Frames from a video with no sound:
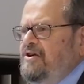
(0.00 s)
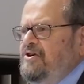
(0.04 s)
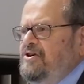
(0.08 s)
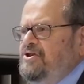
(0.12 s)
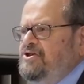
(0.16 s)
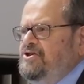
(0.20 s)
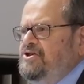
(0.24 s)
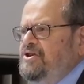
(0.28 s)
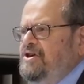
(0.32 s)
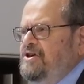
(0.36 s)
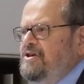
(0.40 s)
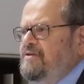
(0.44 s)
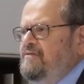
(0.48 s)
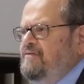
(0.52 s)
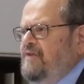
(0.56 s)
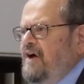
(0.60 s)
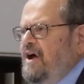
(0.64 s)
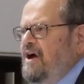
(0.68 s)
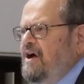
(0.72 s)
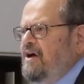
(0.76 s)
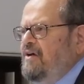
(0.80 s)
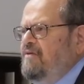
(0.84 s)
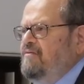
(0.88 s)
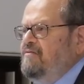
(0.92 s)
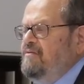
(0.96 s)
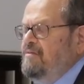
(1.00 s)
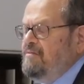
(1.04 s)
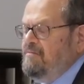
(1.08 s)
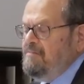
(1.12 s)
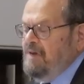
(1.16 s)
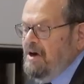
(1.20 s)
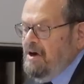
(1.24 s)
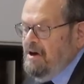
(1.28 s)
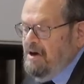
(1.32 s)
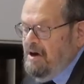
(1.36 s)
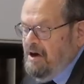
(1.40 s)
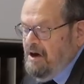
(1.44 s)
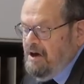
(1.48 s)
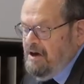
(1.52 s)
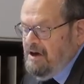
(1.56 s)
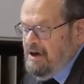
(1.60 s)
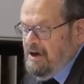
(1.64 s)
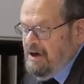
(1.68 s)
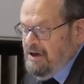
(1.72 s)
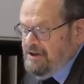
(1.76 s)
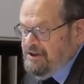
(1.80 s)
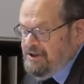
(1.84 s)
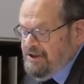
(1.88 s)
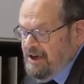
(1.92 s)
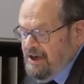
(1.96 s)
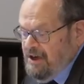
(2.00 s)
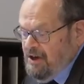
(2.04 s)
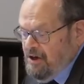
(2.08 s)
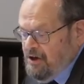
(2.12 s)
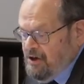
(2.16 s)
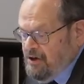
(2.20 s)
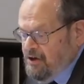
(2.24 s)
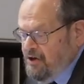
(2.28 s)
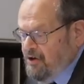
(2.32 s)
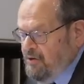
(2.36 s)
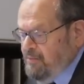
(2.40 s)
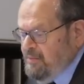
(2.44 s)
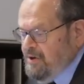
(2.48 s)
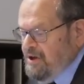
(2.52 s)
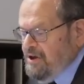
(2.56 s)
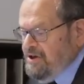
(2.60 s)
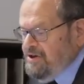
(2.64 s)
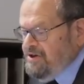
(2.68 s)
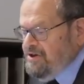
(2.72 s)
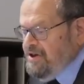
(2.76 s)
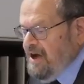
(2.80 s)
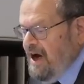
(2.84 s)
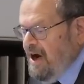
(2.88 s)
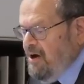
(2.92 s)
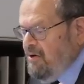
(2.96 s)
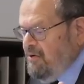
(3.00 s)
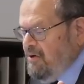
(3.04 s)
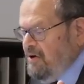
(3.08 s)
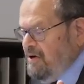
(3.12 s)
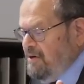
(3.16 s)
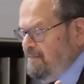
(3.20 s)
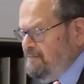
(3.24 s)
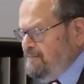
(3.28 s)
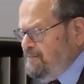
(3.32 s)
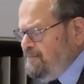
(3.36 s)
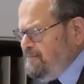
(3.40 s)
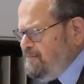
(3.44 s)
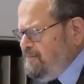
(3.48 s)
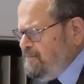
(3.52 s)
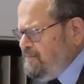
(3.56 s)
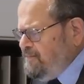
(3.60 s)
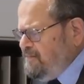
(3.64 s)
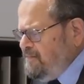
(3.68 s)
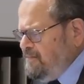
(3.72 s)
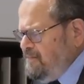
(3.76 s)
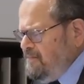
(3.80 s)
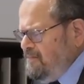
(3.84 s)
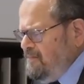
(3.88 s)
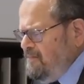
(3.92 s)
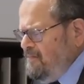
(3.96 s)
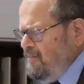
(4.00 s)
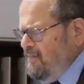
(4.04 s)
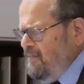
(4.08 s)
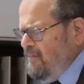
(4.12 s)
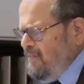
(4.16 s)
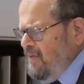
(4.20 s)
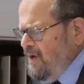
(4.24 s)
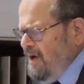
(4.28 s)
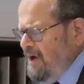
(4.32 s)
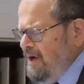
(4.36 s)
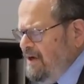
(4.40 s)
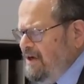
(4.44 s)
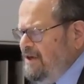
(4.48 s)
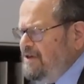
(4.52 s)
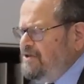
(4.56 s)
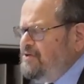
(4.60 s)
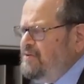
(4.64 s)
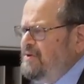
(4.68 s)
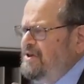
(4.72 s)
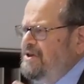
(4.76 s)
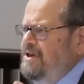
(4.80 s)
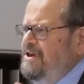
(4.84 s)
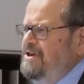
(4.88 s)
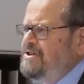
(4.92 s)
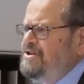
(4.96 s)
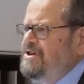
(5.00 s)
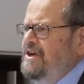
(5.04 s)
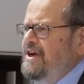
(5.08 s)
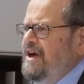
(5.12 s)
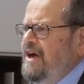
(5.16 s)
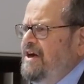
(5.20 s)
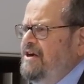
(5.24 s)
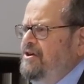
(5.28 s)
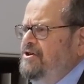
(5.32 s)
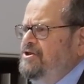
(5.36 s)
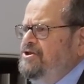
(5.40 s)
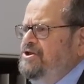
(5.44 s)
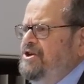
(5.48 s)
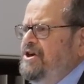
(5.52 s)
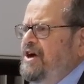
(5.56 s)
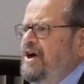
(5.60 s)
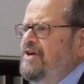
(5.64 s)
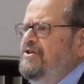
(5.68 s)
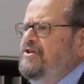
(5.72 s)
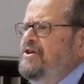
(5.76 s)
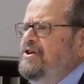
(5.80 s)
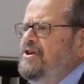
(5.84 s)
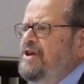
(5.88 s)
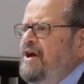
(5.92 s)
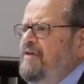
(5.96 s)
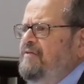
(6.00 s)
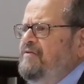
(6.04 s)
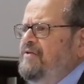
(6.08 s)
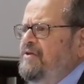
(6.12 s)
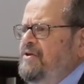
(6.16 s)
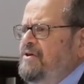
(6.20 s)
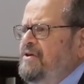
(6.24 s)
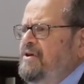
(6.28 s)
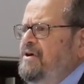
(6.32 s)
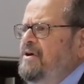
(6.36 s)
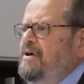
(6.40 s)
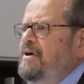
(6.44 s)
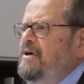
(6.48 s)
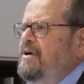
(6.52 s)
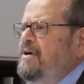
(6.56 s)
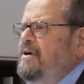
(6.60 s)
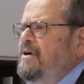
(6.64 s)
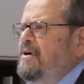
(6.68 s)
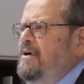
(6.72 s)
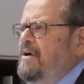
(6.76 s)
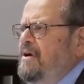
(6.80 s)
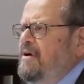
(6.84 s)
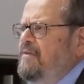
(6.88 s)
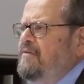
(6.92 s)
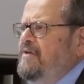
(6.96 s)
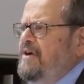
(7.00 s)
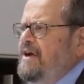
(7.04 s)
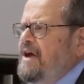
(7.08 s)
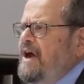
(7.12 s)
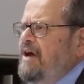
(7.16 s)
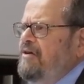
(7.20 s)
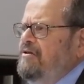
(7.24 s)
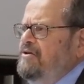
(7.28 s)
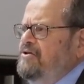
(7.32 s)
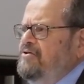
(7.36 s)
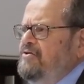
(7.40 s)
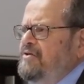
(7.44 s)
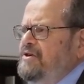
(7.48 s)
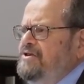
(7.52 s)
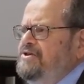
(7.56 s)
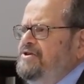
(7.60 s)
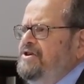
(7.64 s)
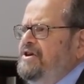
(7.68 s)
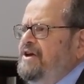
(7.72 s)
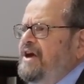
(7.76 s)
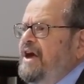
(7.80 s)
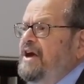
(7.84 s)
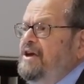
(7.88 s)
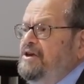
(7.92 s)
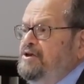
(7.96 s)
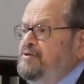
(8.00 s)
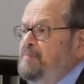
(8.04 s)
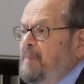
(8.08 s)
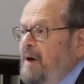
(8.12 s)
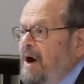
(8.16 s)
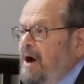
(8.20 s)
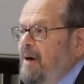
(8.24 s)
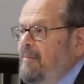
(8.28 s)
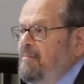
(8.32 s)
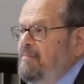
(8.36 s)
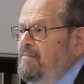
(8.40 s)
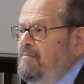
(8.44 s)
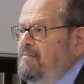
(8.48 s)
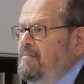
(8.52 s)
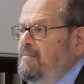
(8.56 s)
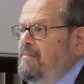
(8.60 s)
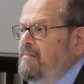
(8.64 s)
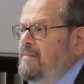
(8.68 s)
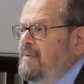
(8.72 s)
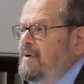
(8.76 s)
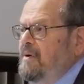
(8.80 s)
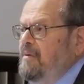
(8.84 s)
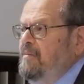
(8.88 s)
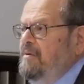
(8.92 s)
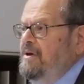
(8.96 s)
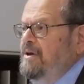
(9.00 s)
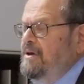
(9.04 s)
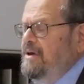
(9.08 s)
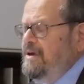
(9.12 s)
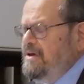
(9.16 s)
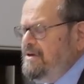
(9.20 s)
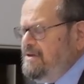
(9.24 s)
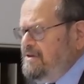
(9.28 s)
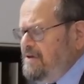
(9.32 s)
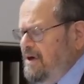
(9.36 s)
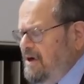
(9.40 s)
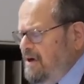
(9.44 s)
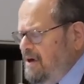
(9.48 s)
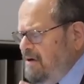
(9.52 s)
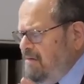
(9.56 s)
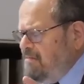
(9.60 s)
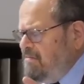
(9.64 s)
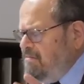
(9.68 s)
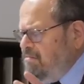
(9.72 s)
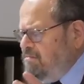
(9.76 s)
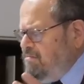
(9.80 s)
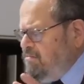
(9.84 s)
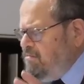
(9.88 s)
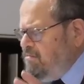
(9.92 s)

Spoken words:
energy involved, a single cumulus tower is releasing energy on the level of a characteristic H-bomb. I mean, these are